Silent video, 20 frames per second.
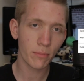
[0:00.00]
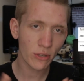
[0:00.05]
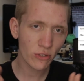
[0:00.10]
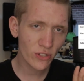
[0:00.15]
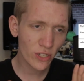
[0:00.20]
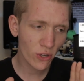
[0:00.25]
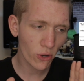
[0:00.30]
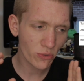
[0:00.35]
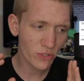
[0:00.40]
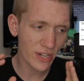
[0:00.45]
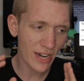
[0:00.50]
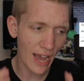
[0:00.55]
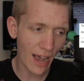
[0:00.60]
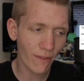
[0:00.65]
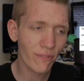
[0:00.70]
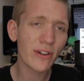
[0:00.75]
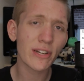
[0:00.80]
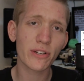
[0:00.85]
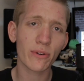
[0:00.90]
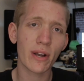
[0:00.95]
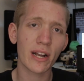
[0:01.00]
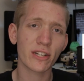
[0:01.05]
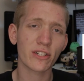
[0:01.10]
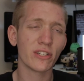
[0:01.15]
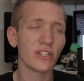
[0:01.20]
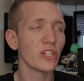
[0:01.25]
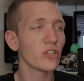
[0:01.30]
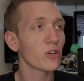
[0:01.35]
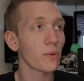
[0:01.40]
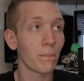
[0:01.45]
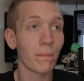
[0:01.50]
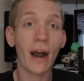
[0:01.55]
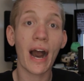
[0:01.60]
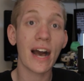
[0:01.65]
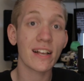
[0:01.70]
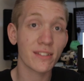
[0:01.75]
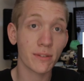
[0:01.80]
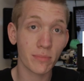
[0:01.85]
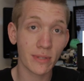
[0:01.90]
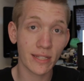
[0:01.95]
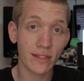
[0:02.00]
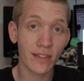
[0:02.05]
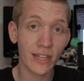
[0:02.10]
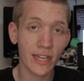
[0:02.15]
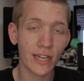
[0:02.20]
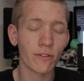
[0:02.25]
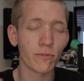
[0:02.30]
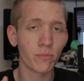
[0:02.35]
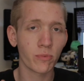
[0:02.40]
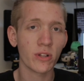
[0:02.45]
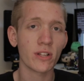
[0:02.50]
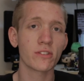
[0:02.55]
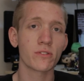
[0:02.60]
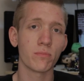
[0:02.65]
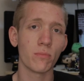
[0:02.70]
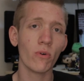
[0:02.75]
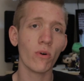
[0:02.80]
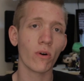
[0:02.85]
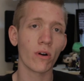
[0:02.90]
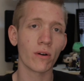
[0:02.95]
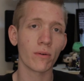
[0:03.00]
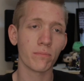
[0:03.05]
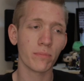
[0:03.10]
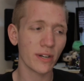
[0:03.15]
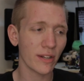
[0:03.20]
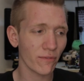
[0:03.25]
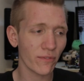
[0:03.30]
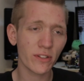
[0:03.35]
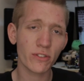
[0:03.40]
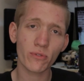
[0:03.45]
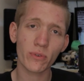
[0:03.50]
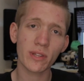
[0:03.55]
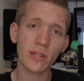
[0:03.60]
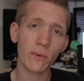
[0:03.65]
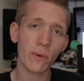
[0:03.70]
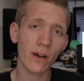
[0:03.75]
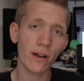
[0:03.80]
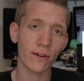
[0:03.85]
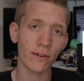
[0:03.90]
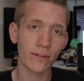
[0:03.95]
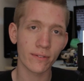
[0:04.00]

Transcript: music goes in every direction you could possibly think of, plus more, but it fits really well.